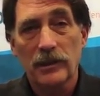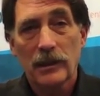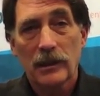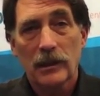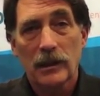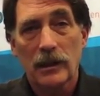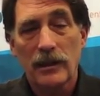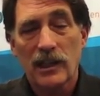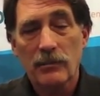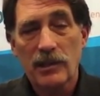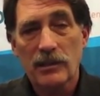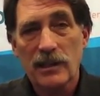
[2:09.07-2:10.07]
that
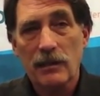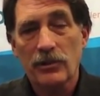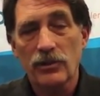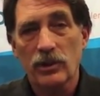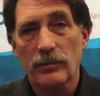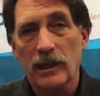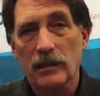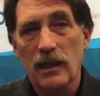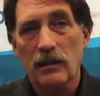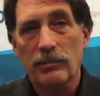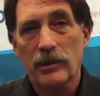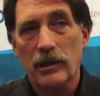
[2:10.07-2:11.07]
can be tapped into by a
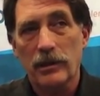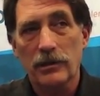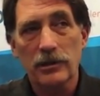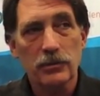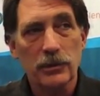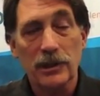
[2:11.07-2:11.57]
lot of partners,